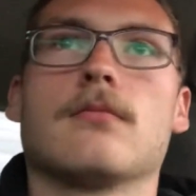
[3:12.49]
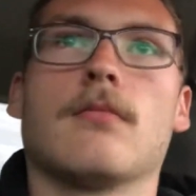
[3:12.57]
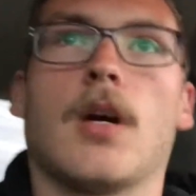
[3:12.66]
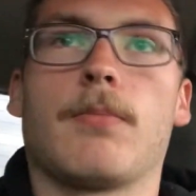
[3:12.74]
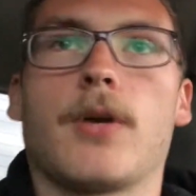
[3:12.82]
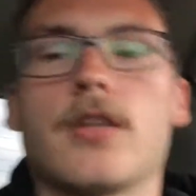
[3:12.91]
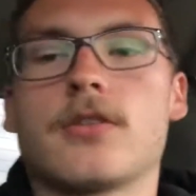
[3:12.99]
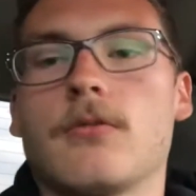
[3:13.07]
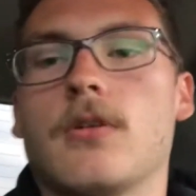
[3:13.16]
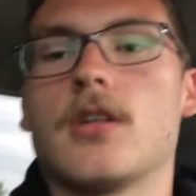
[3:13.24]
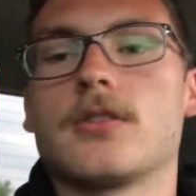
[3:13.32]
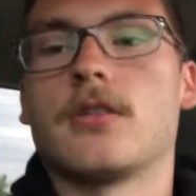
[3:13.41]
my pressure
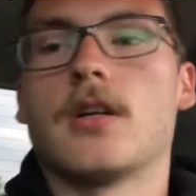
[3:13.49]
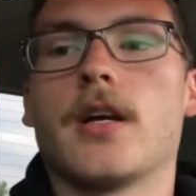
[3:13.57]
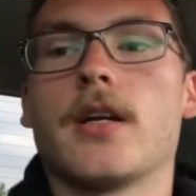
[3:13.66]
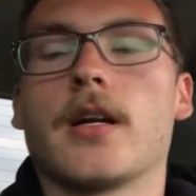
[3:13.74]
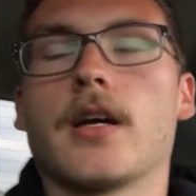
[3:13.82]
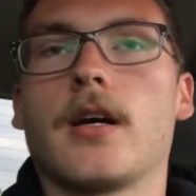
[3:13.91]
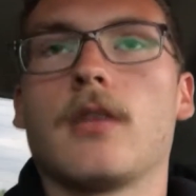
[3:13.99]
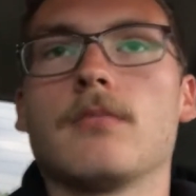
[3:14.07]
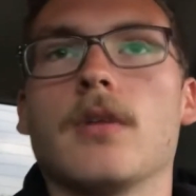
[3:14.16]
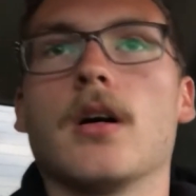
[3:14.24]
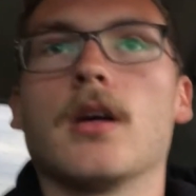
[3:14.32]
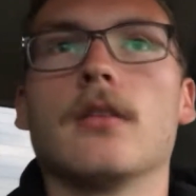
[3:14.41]
washer right now.
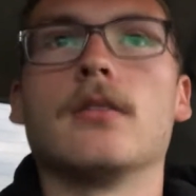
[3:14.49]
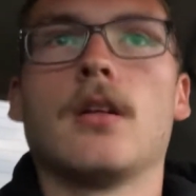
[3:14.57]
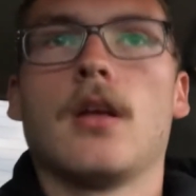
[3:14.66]
But